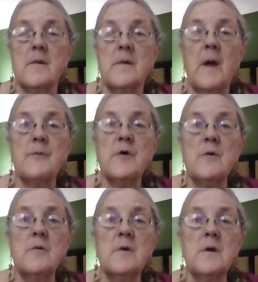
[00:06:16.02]

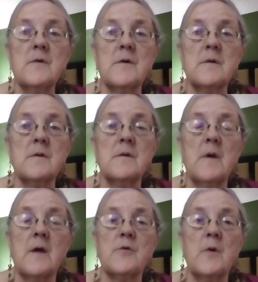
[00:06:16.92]
Neptune is
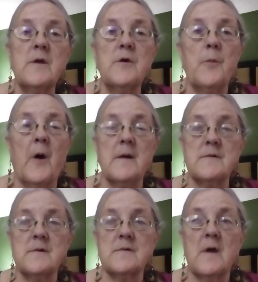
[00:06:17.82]
at 22
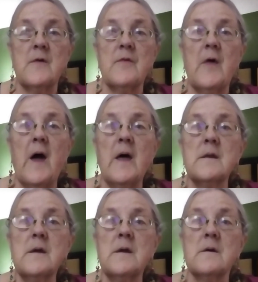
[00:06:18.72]
Pisces, and
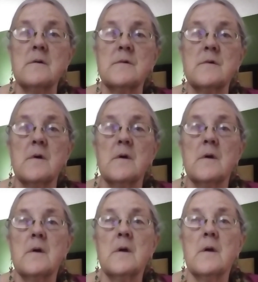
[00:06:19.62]
that is
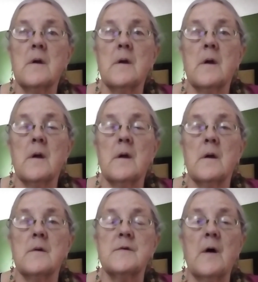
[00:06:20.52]

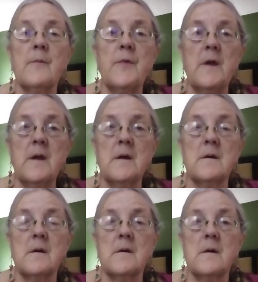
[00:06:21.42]

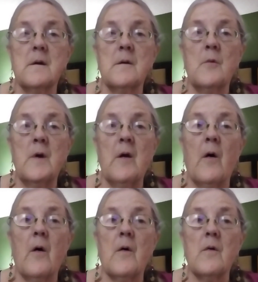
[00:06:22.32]
something we
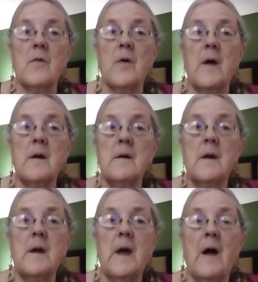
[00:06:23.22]
all
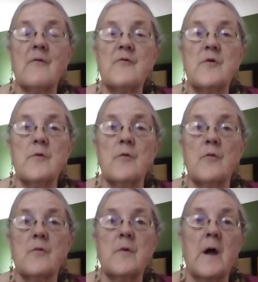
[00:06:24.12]
have
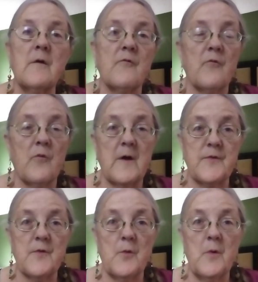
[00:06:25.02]
to kind of
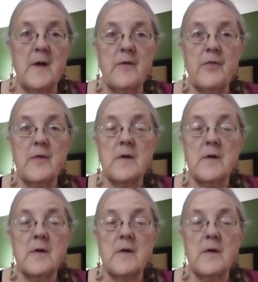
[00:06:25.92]
wrestle with.